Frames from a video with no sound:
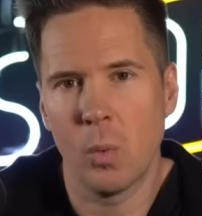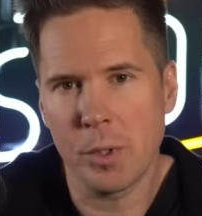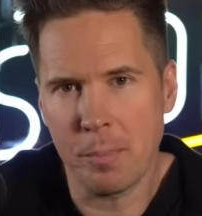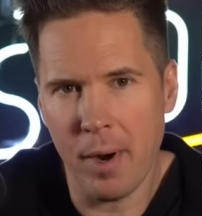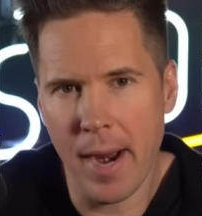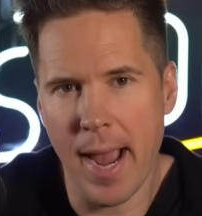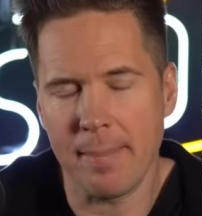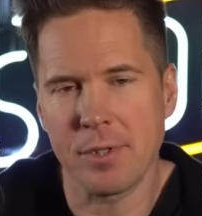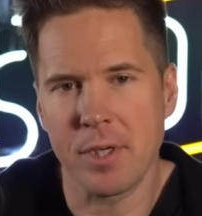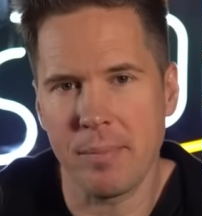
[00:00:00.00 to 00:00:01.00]
which
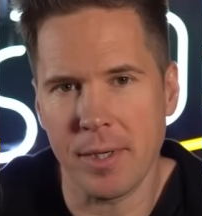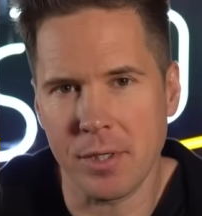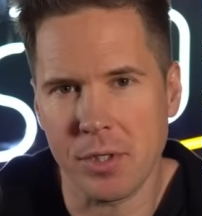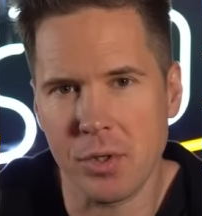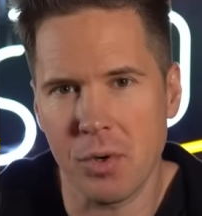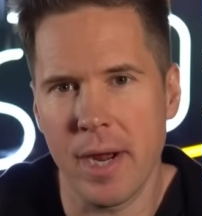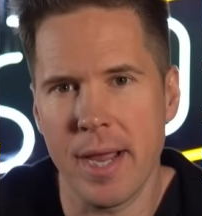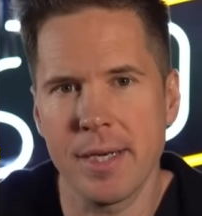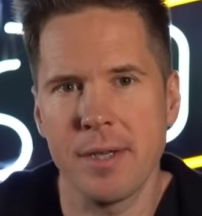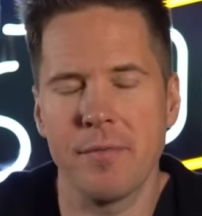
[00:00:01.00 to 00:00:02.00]
perhaps could be a story
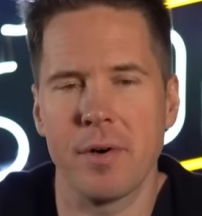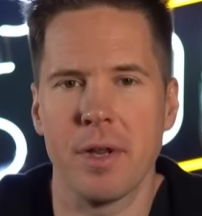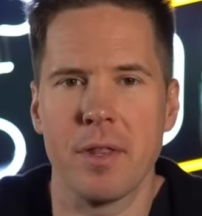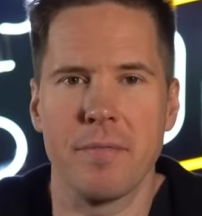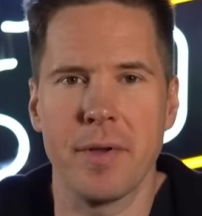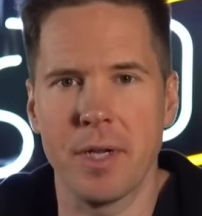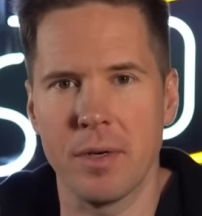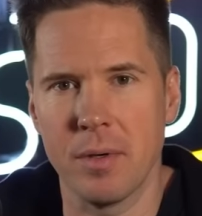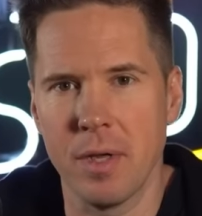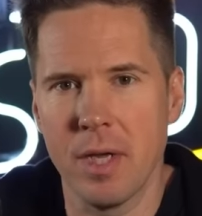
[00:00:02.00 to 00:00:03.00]
idea for another
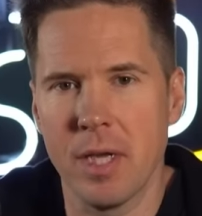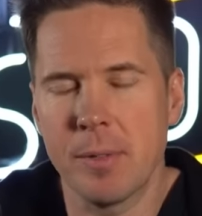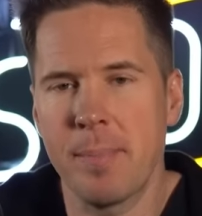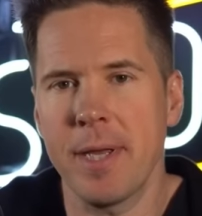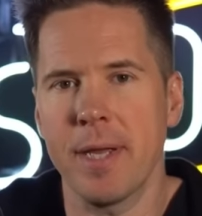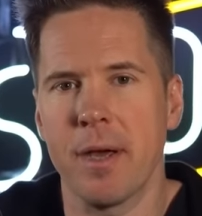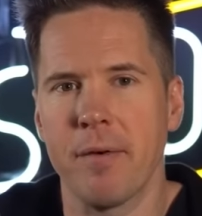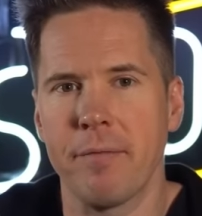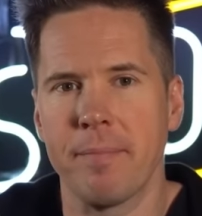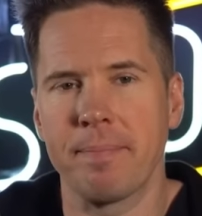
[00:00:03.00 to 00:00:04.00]
video. Speaking
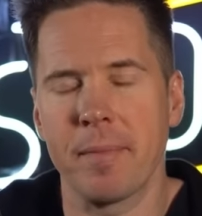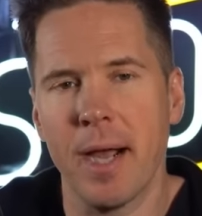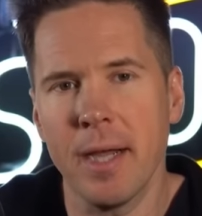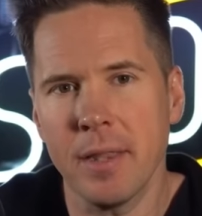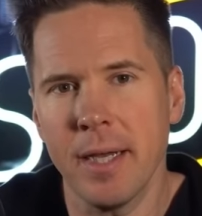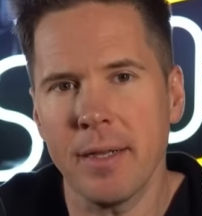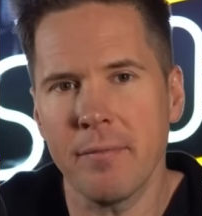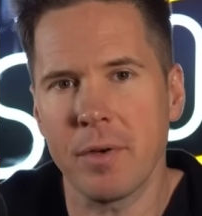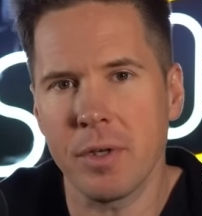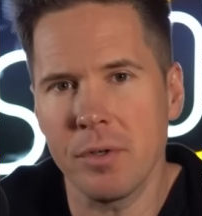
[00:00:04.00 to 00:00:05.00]
of, I'd like
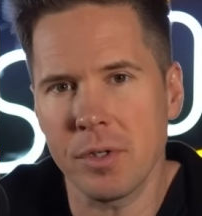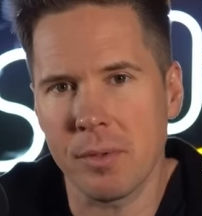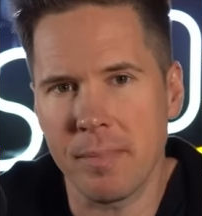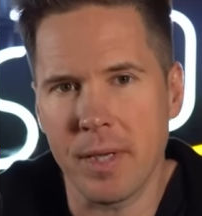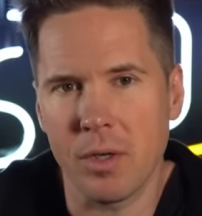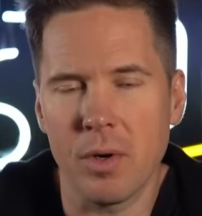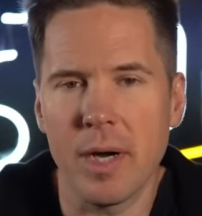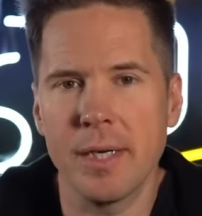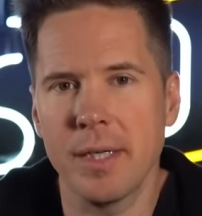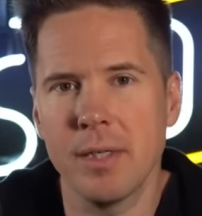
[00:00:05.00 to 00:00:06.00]
for you to submit your
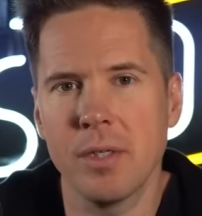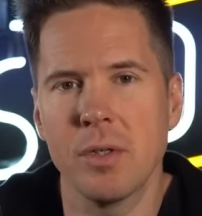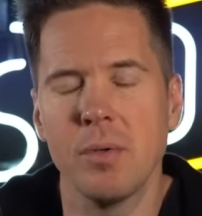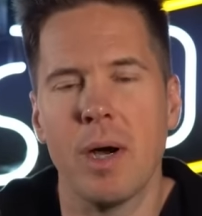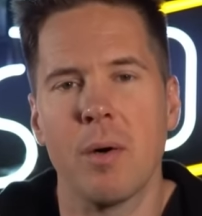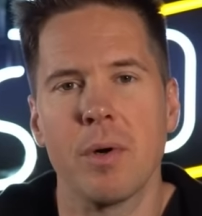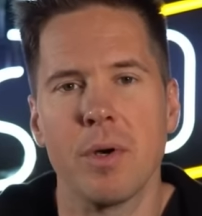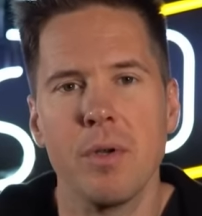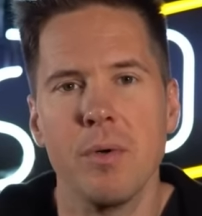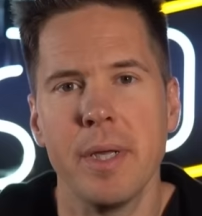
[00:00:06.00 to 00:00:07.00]
ideas to our
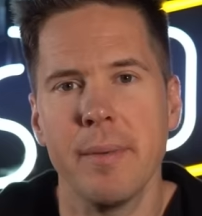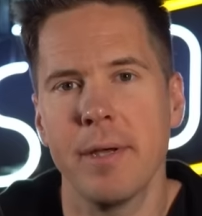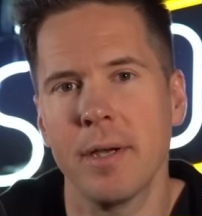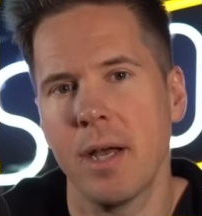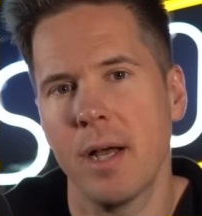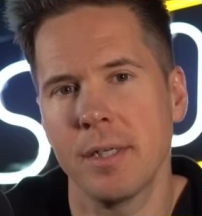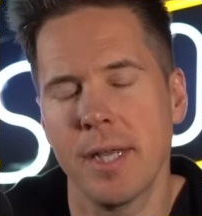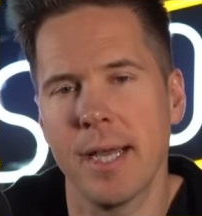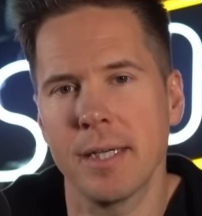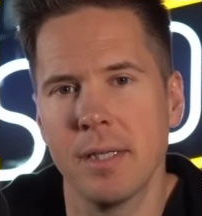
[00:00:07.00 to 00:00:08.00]
new email
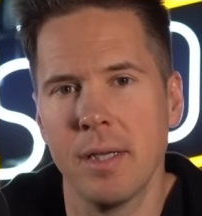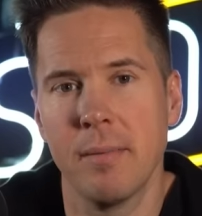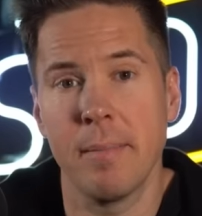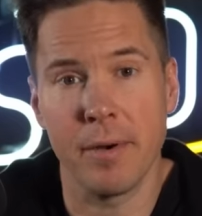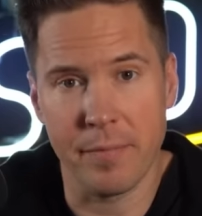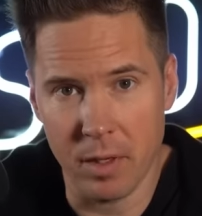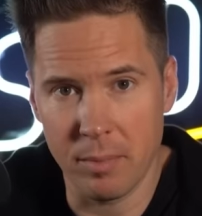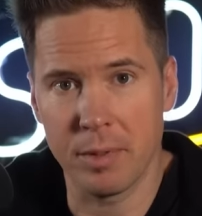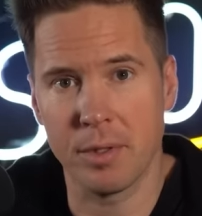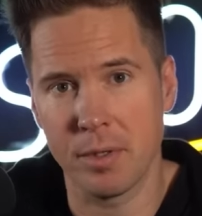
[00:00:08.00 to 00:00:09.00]
contact, made
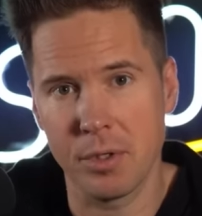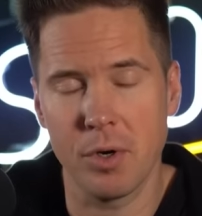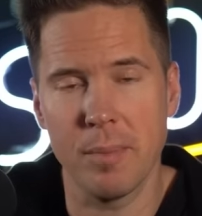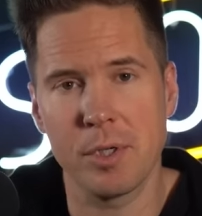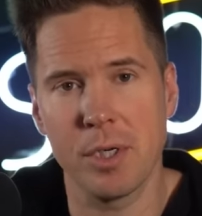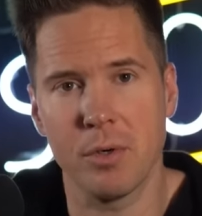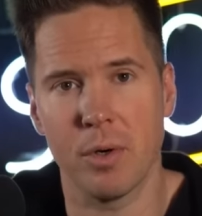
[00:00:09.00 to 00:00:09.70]
available in the description